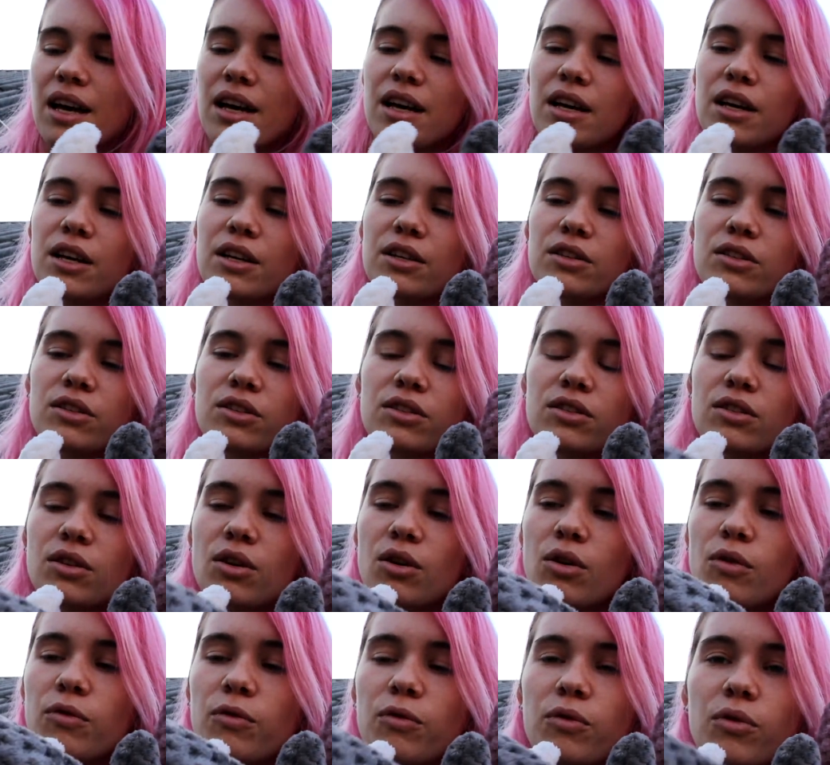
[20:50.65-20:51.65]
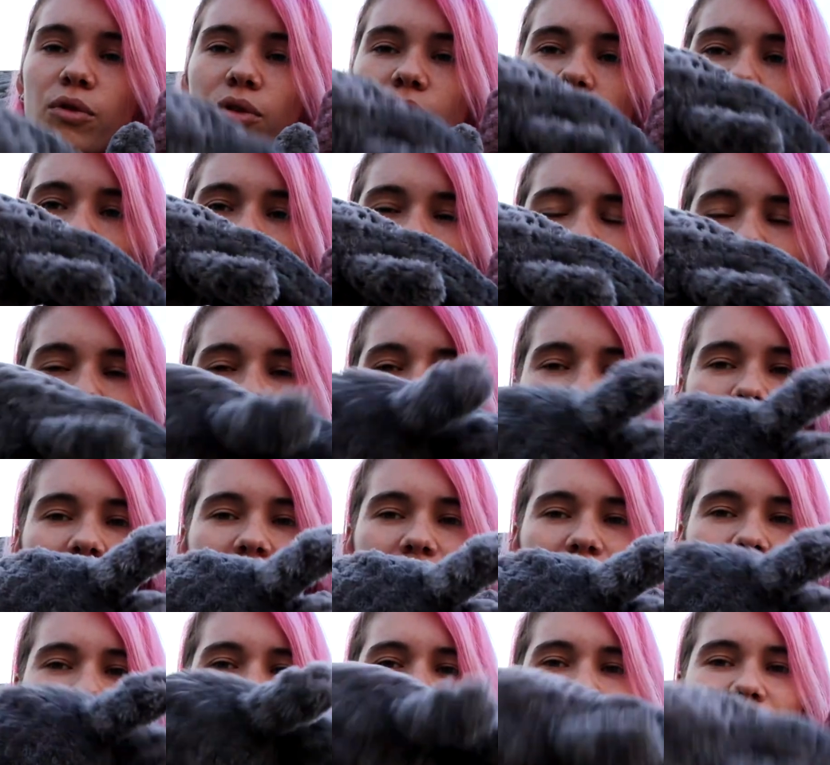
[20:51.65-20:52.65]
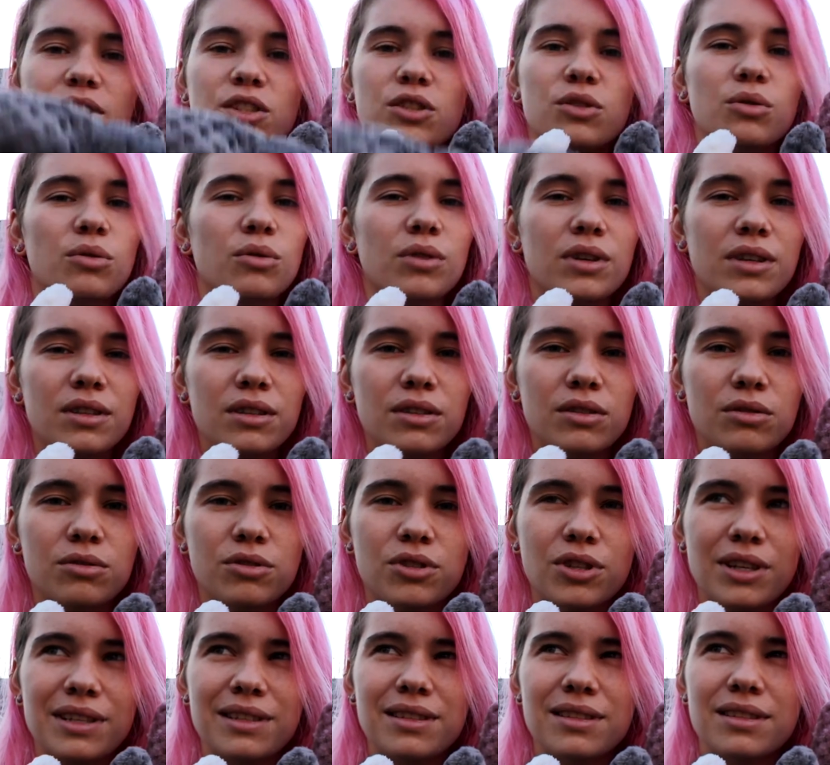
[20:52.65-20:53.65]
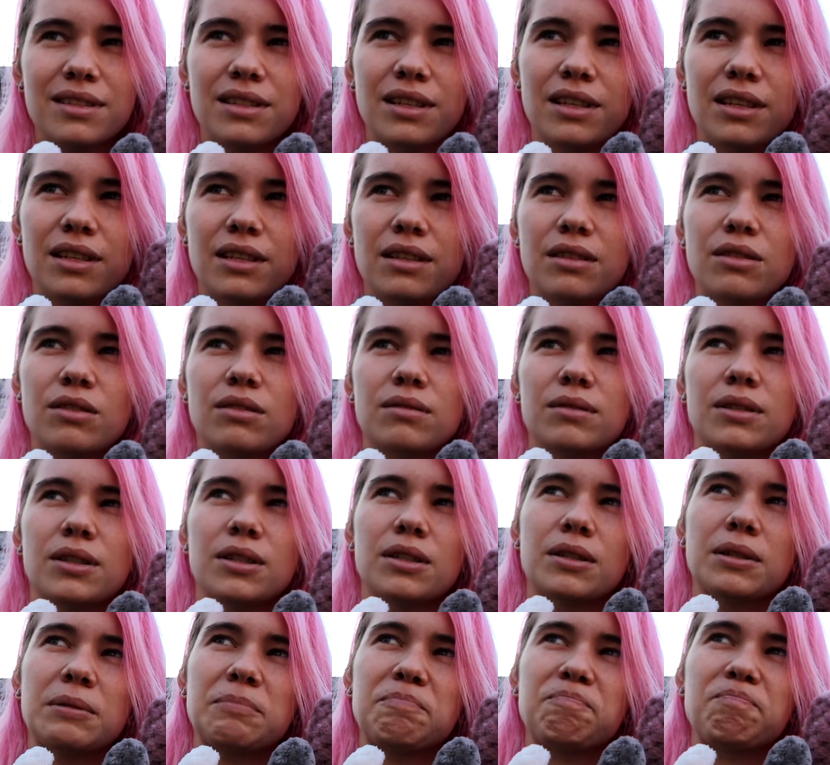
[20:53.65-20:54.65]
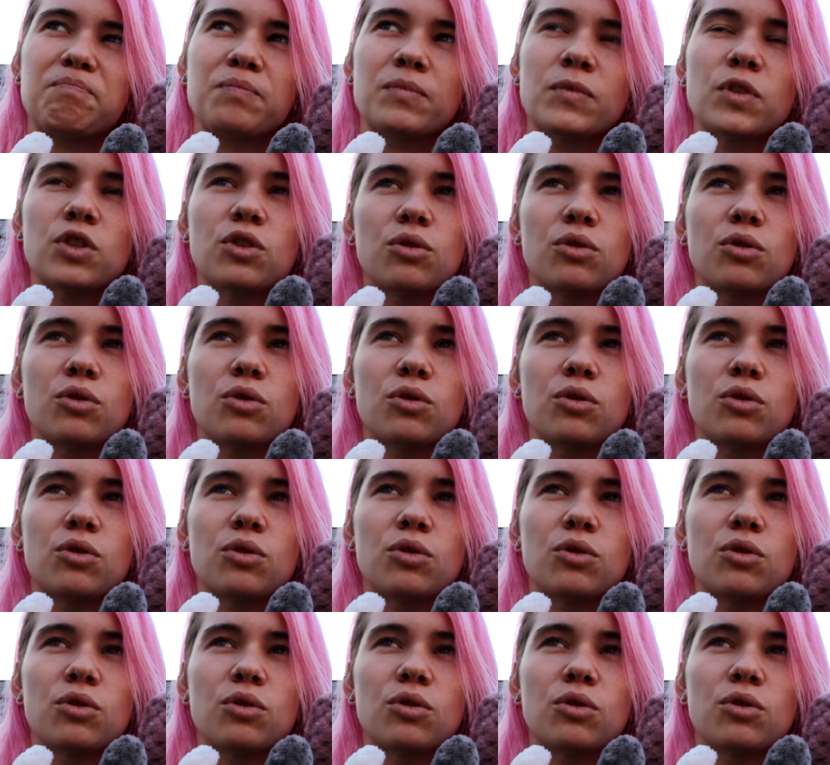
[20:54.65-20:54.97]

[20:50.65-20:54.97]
uh, so for one toy you just need um,